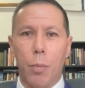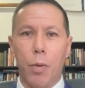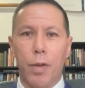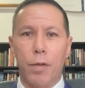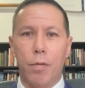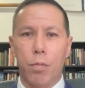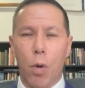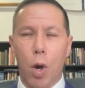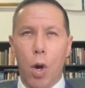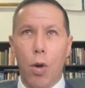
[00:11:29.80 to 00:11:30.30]

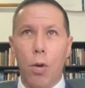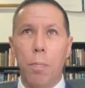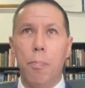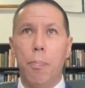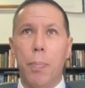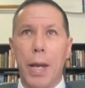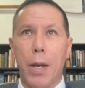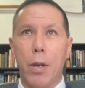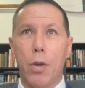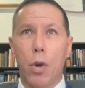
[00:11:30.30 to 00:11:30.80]
It was
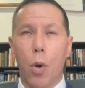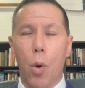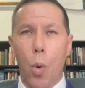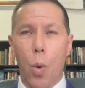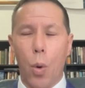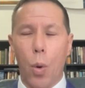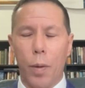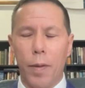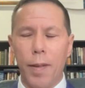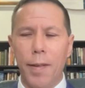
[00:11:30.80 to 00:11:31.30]
wrong
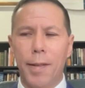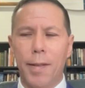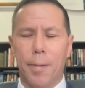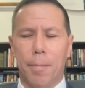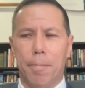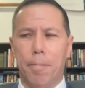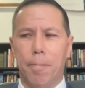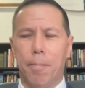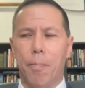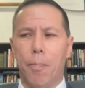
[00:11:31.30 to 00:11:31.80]

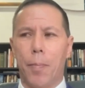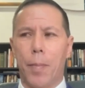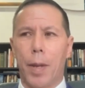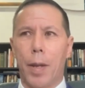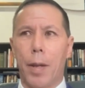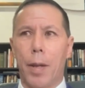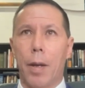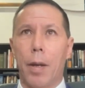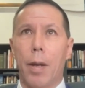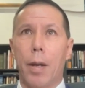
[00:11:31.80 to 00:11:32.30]
because
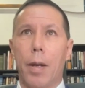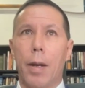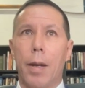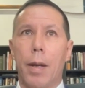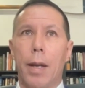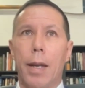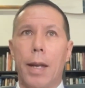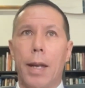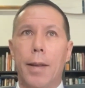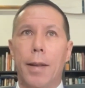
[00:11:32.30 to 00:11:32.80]

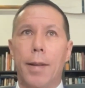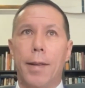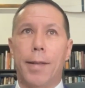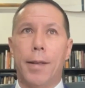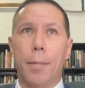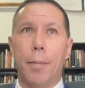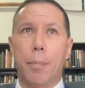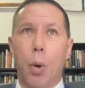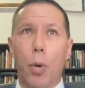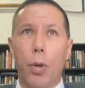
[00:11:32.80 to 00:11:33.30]

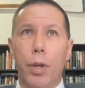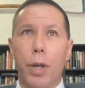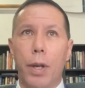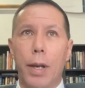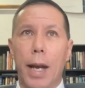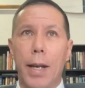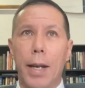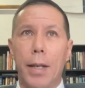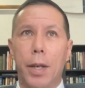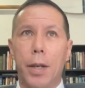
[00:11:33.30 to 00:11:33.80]
it
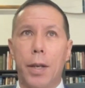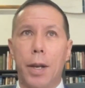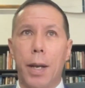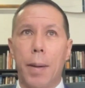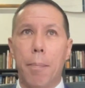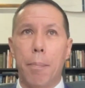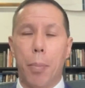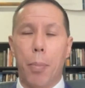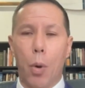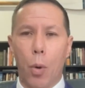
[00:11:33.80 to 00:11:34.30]

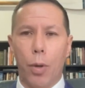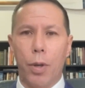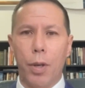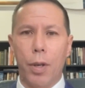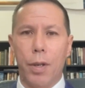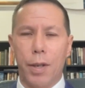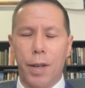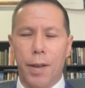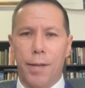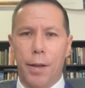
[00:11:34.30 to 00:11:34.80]
subordinated
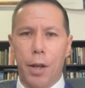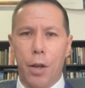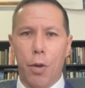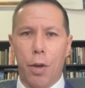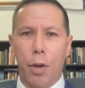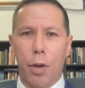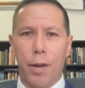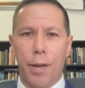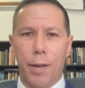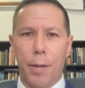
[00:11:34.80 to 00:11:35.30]
important
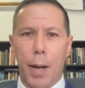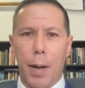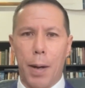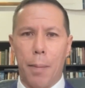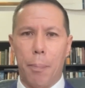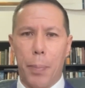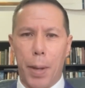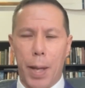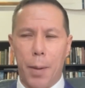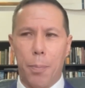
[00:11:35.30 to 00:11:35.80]
decisions
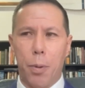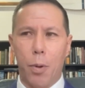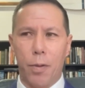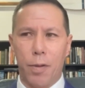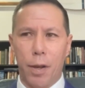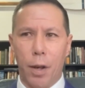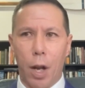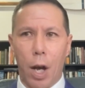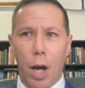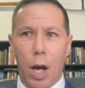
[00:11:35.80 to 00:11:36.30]
about
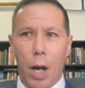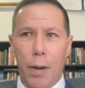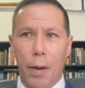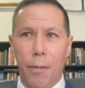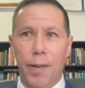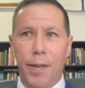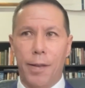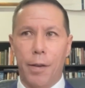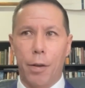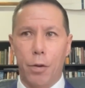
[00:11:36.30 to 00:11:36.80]
people's
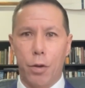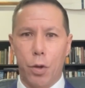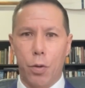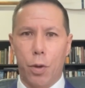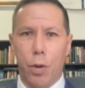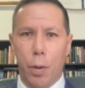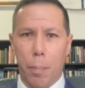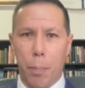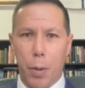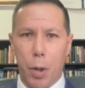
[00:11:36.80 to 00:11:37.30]
lives
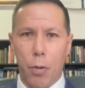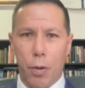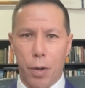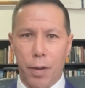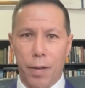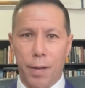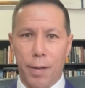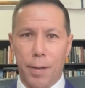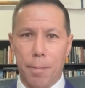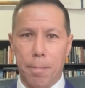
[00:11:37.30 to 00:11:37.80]
to
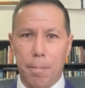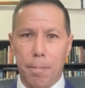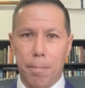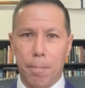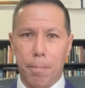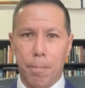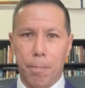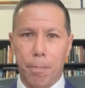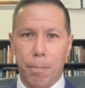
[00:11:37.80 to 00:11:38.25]
computers.